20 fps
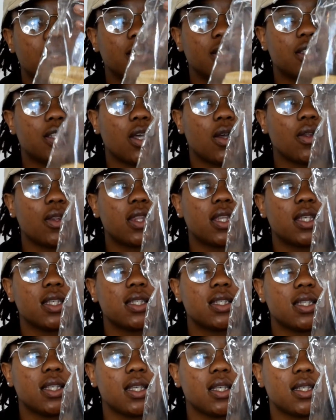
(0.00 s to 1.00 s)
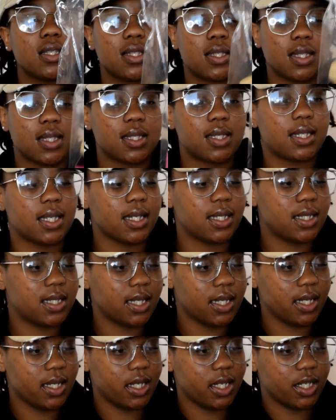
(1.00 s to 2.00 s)
So this is the
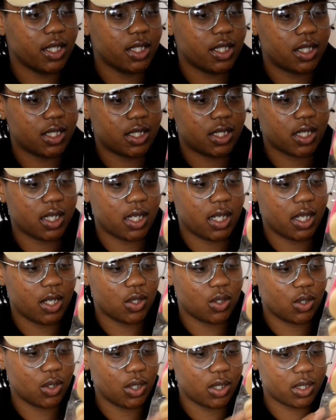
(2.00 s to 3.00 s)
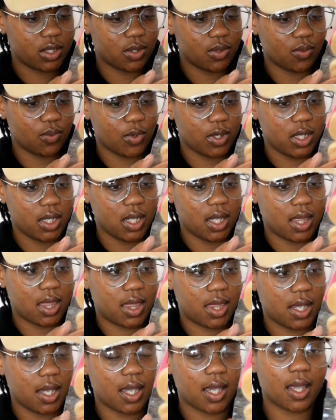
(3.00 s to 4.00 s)
16-inch. It looks really
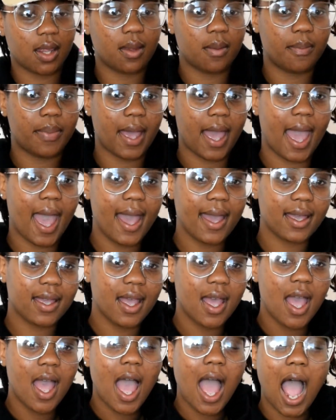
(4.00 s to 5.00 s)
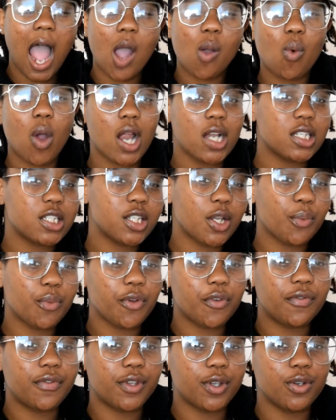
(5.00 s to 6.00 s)
thick in the pack. I watched some
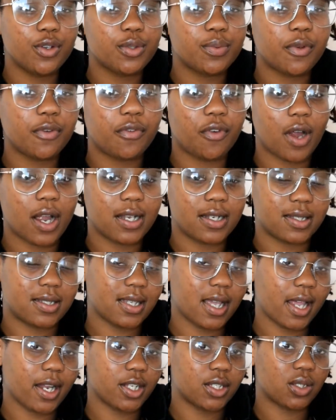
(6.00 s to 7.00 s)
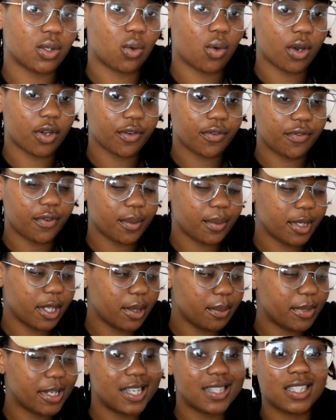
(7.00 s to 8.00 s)
reviews before I decided to order from
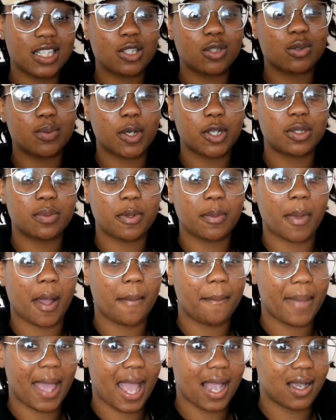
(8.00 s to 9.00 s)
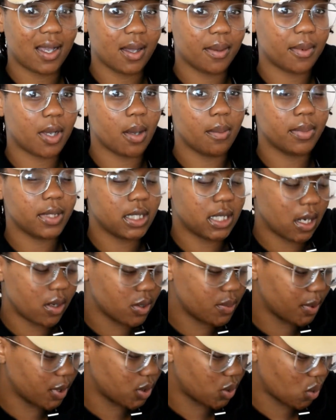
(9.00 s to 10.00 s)
them because this is supposed to be my backup company that I
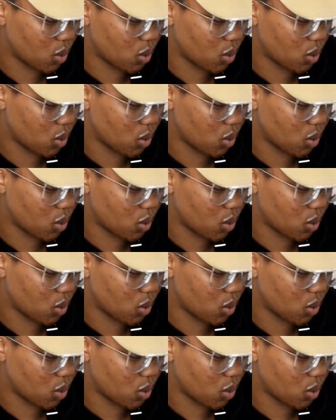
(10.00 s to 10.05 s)
was supposed to